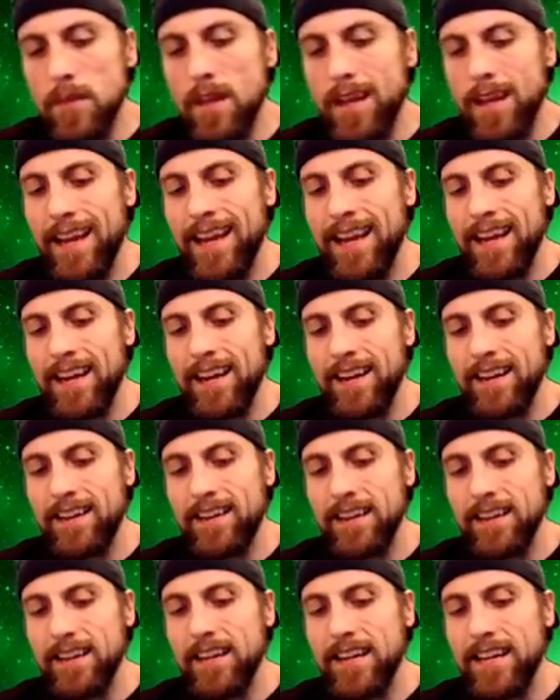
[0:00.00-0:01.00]
And
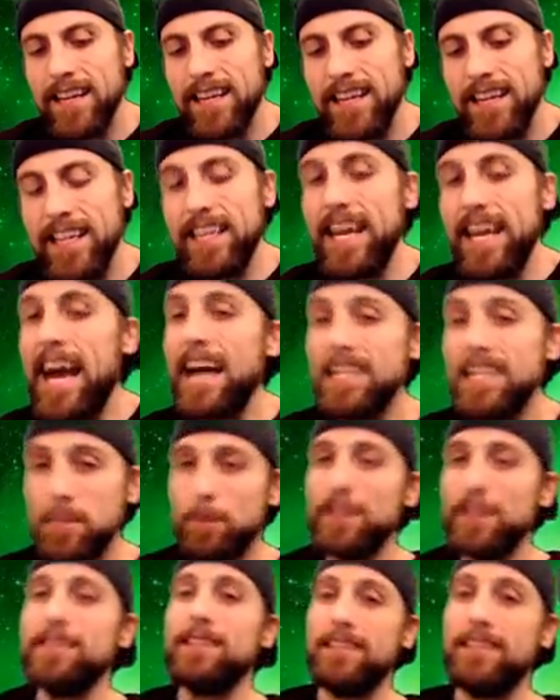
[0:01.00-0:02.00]
it has
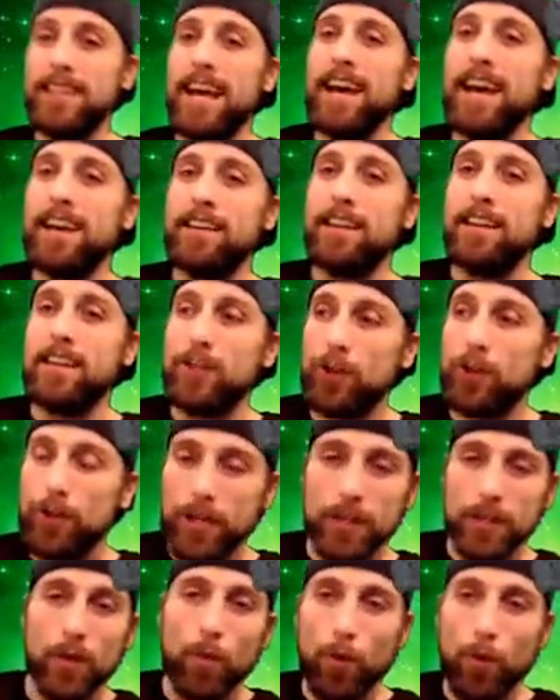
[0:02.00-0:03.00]
been said that
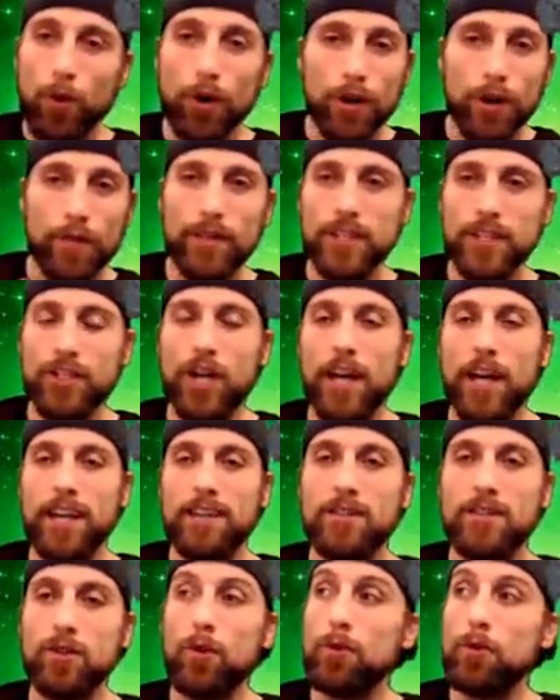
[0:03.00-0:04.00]
during the War of the
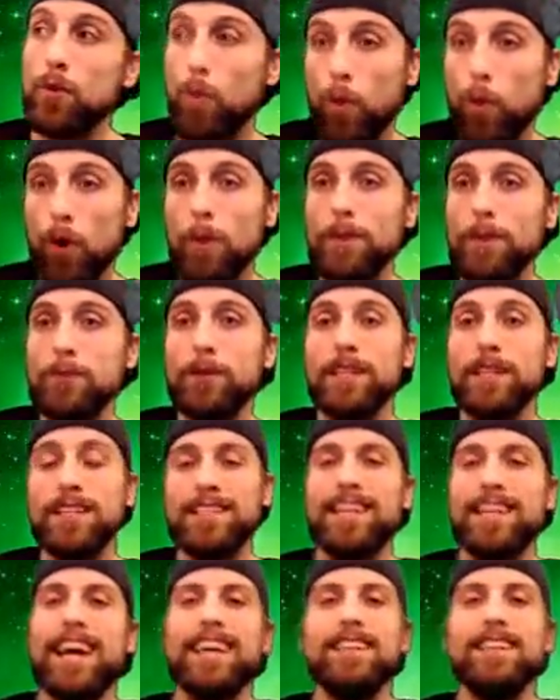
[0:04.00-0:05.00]
Giants, or the war between the
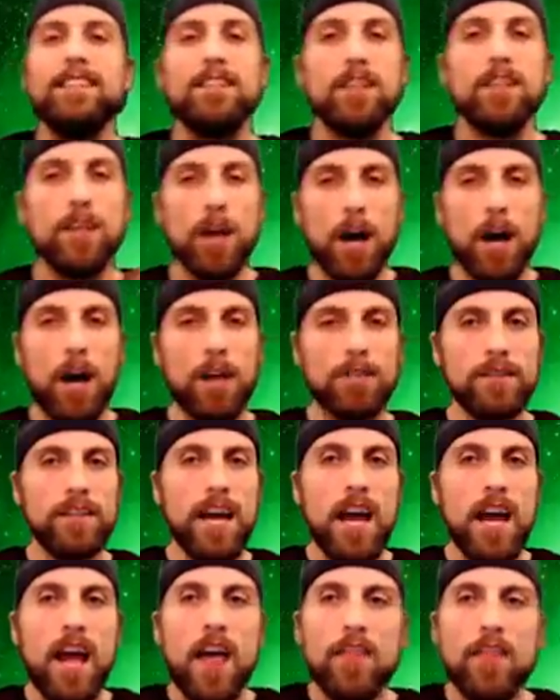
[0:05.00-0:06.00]
Titans and gods,
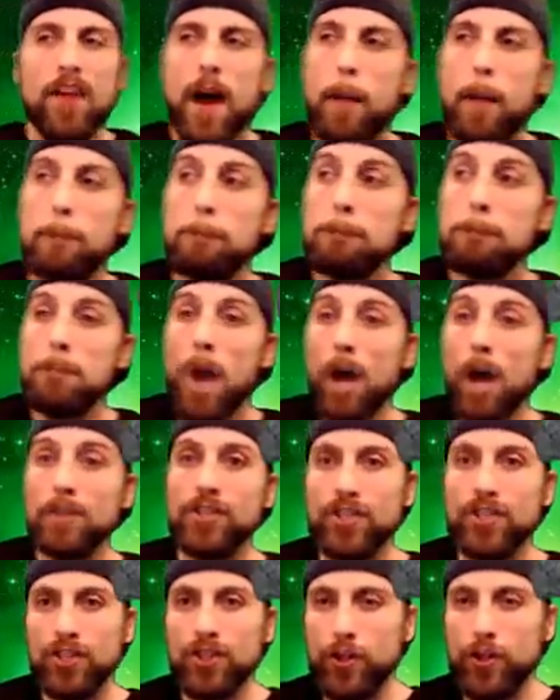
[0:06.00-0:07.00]
that
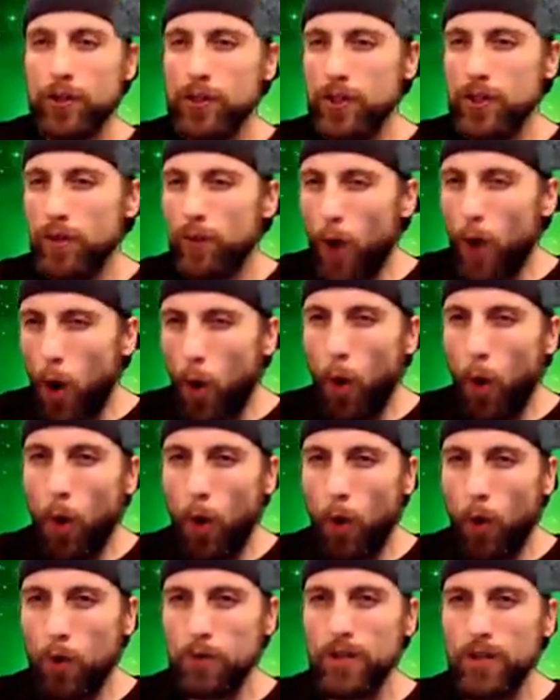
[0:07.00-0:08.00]
monsters of
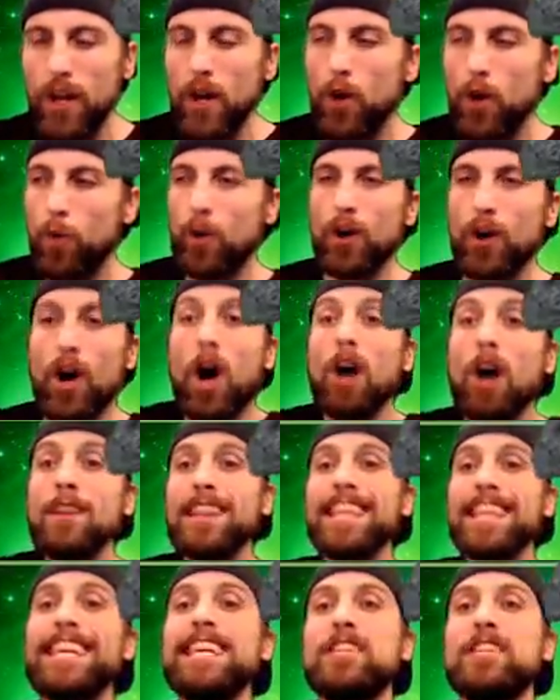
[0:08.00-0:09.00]
old were
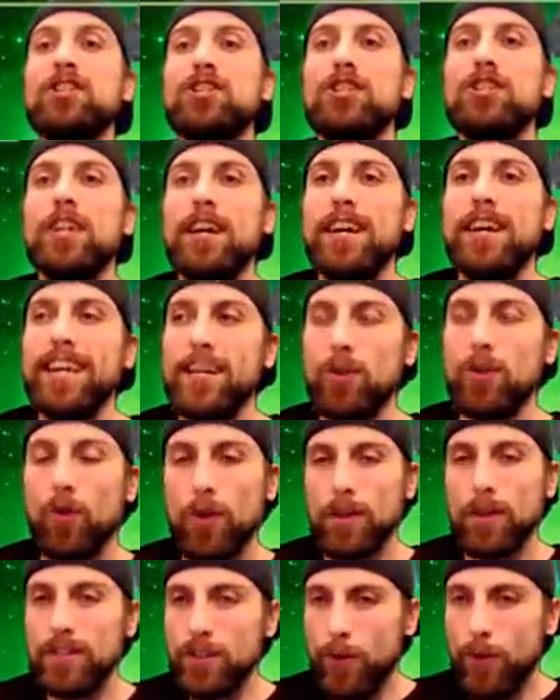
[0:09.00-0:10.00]
unleashed in
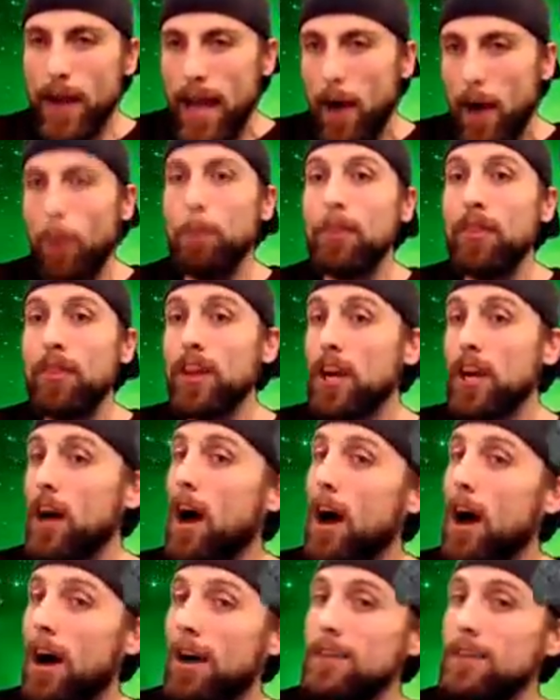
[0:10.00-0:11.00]
order to help the
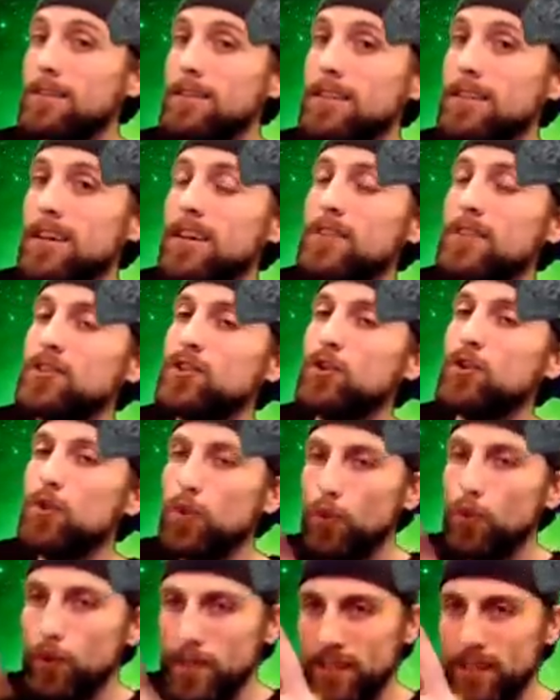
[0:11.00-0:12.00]
gods
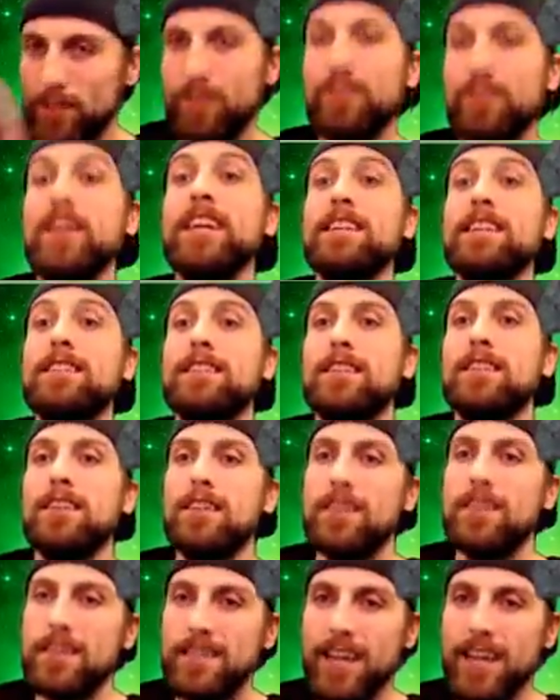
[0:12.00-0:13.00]
to defeat
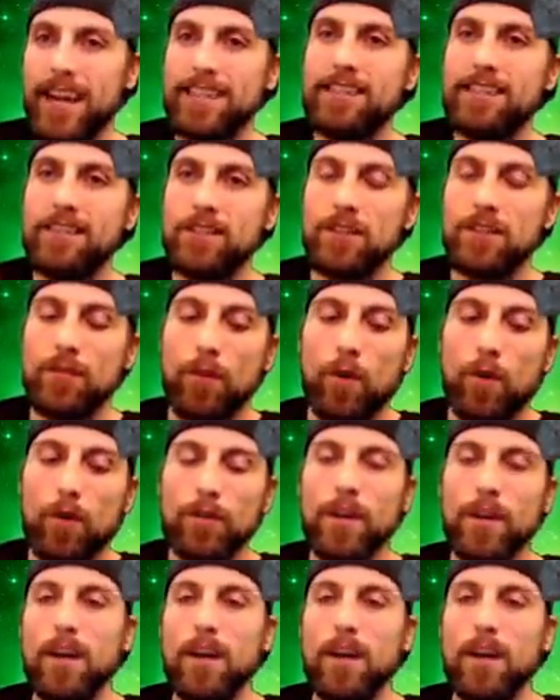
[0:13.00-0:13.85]
the Titans of old.